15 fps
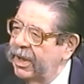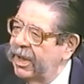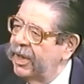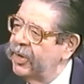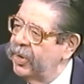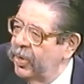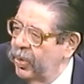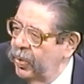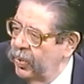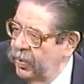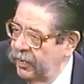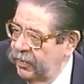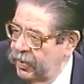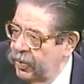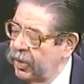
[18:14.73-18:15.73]
I know,
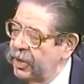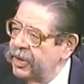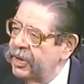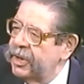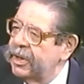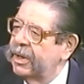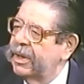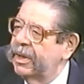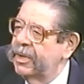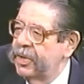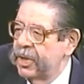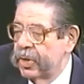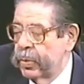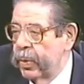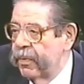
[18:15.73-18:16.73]
of course,
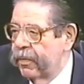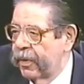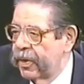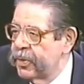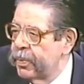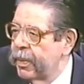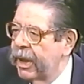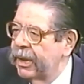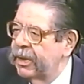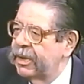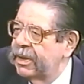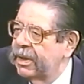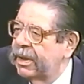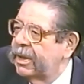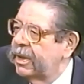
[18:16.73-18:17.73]
since we first met
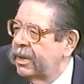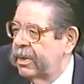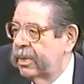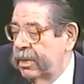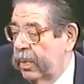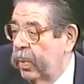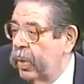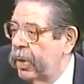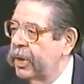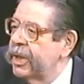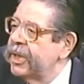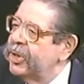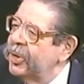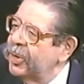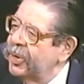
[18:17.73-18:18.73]
on a
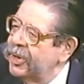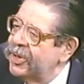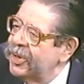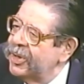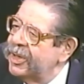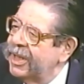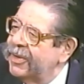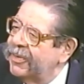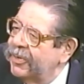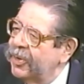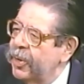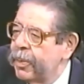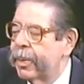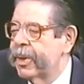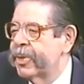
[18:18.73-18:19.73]
walking tour that you did for
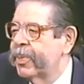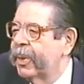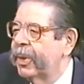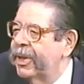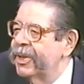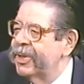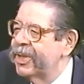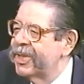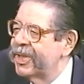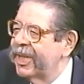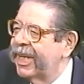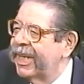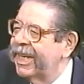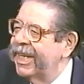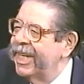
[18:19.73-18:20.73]
the Municipal Art
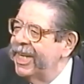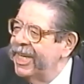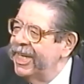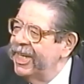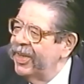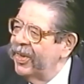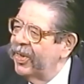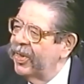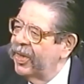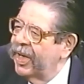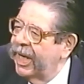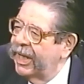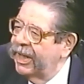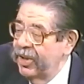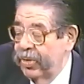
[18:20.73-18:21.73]
Society,
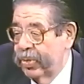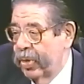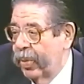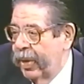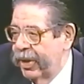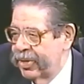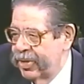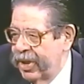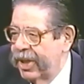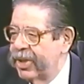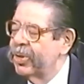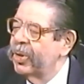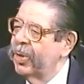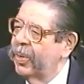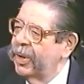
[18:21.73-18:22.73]
that, you know, I
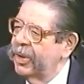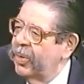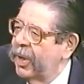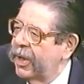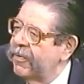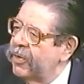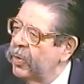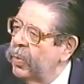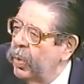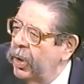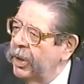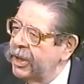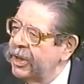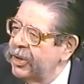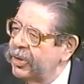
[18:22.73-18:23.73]
do go on quite a few
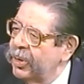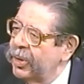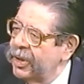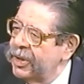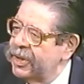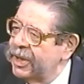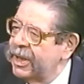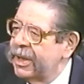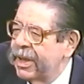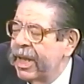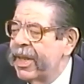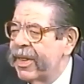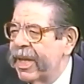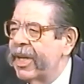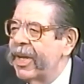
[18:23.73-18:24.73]
walking tours, and
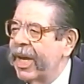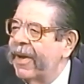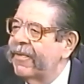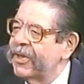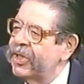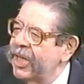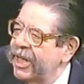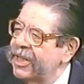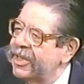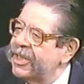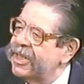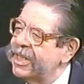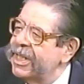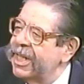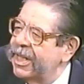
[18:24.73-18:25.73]
they have a chance to
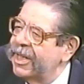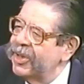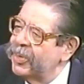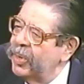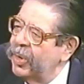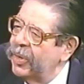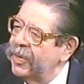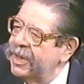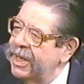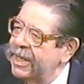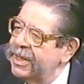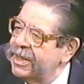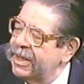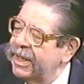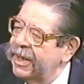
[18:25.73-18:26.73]
see things more
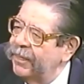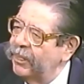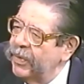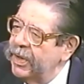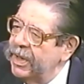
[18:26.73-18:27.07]
intensely.